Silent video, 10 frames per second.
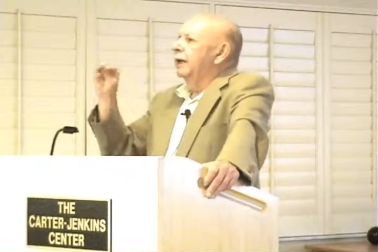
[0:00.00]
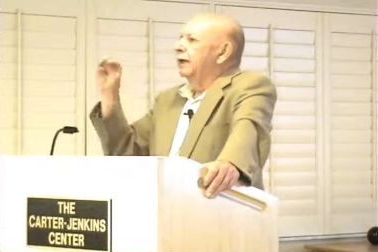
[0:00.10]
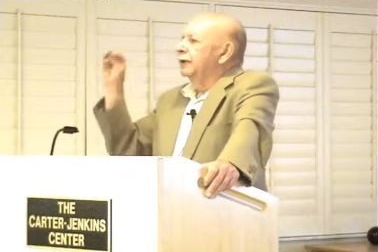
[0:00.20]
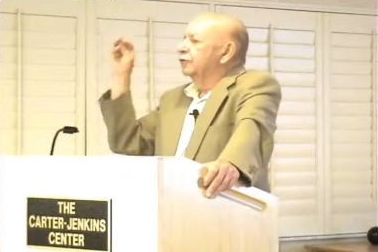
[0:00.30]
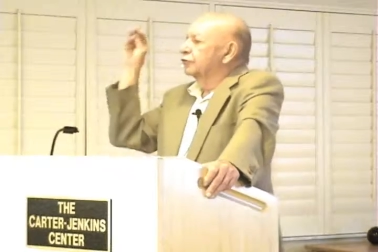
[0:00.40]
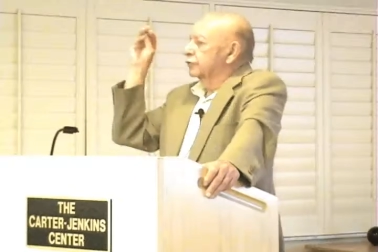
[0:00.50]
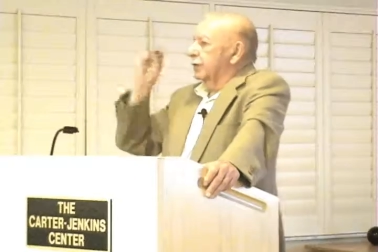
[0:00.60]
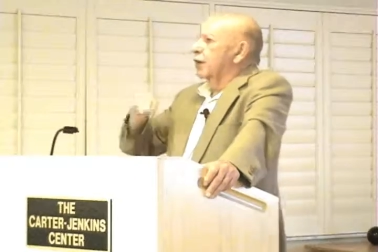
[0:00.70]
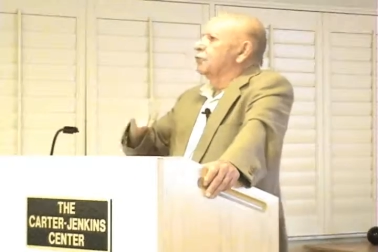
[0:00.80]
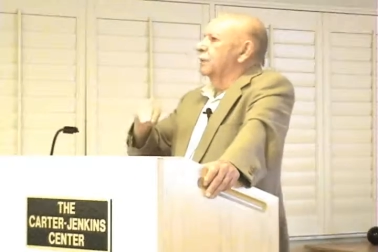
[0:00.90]
is
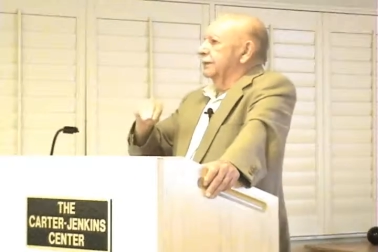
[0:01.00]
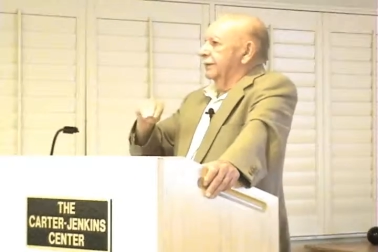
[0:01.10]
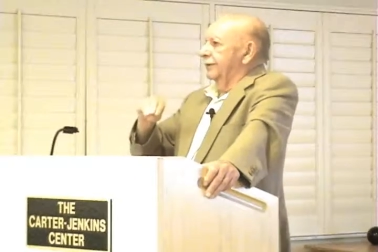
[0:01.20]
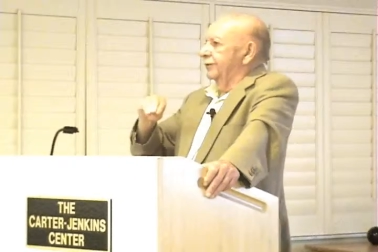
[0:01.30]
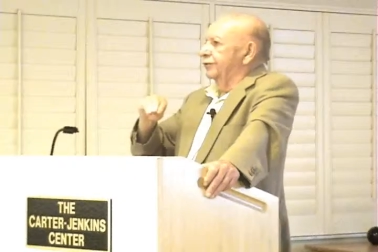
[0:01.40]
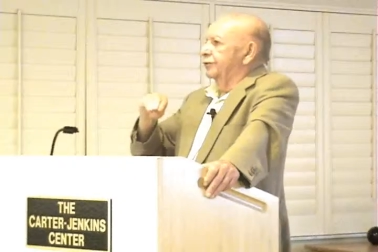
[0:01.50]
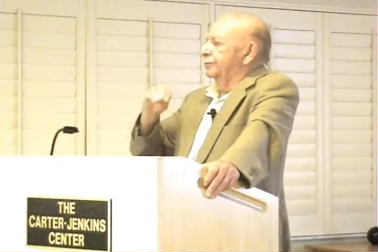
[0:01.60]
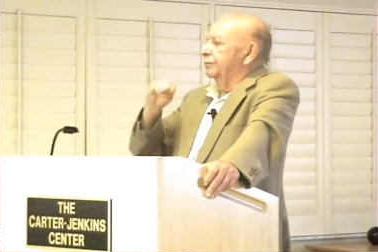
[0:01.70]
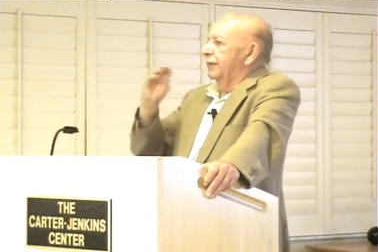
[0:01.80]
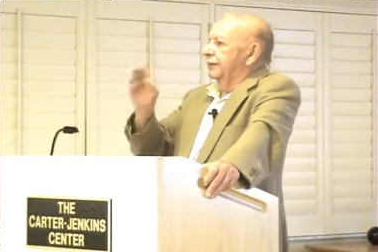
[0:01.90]
traumatized
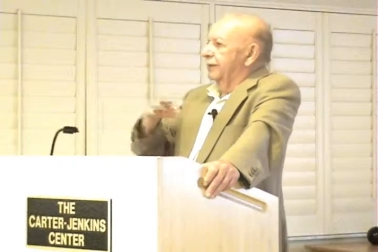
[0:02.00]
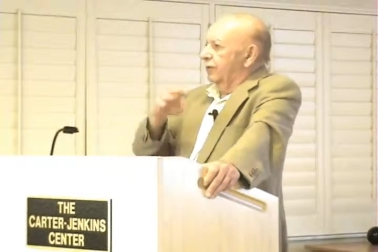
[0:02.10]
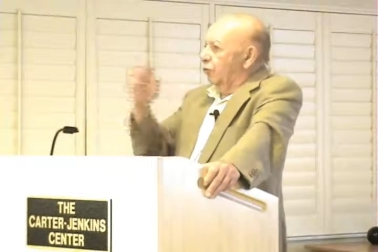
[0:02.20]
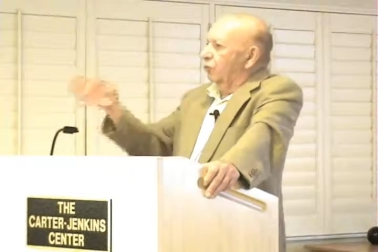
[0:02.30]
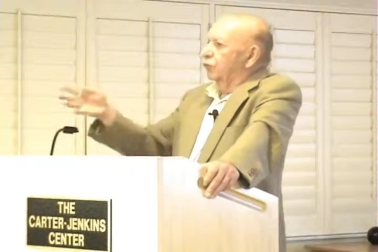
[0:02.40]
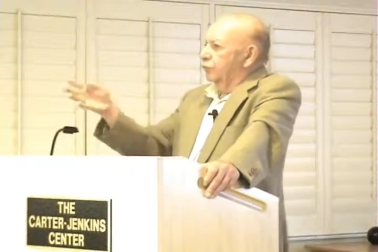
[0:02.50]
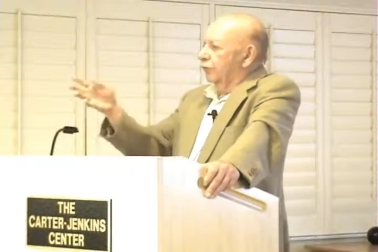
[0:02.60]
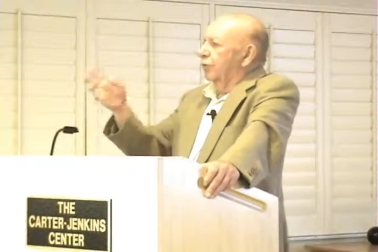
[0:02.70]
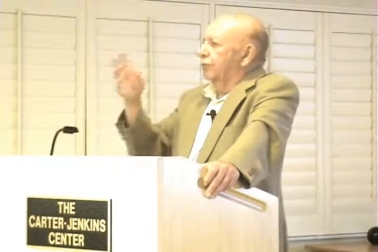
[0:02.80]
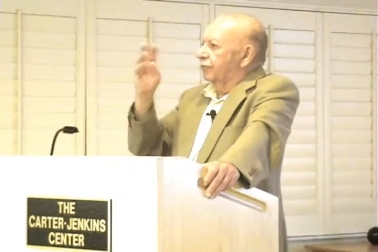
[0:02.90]
by the loss
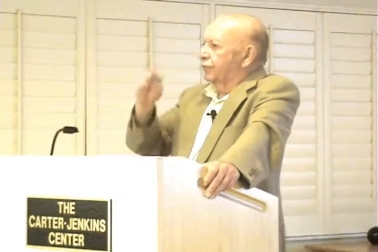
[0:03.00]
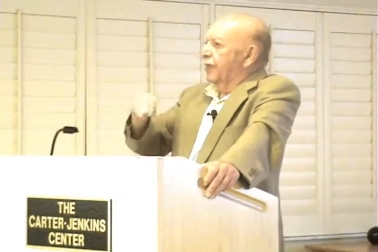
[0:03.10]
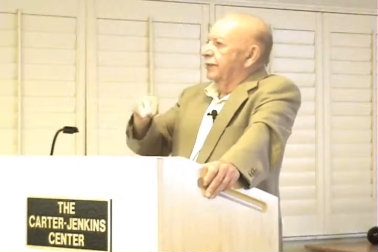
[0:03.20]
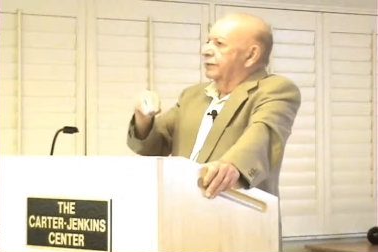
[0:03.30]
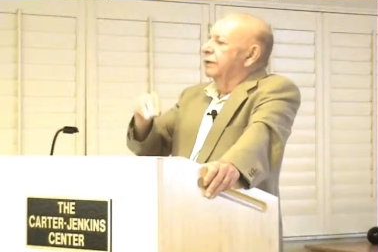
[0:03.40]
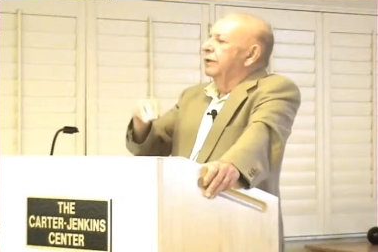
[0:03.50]
of that